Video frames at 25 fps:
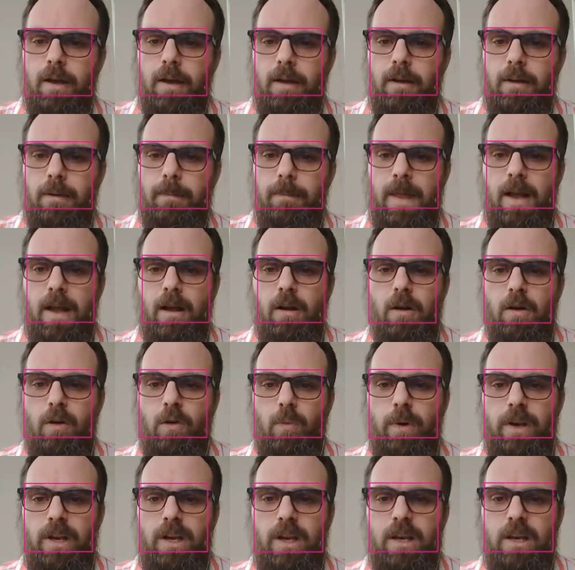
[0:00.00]
how are
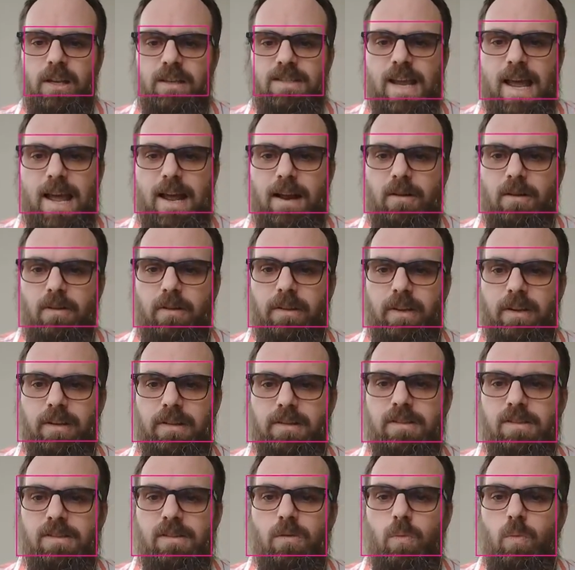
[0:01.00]
we going to tackle
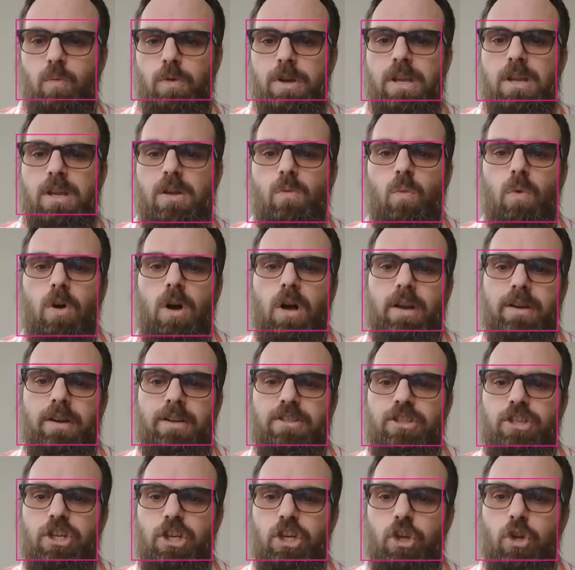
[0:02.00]
this? We want
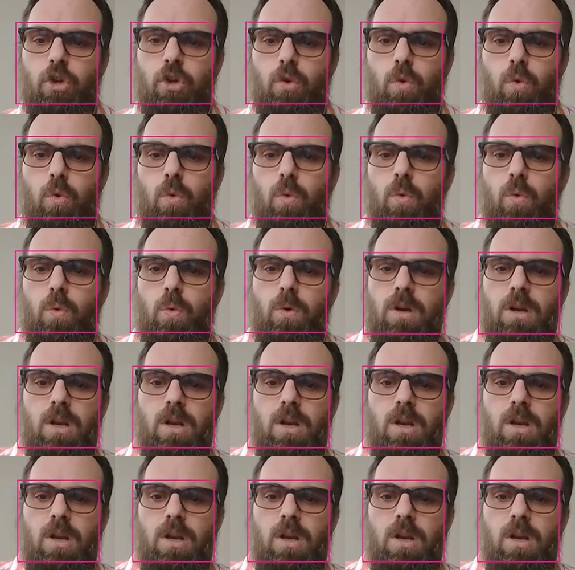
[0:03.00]
to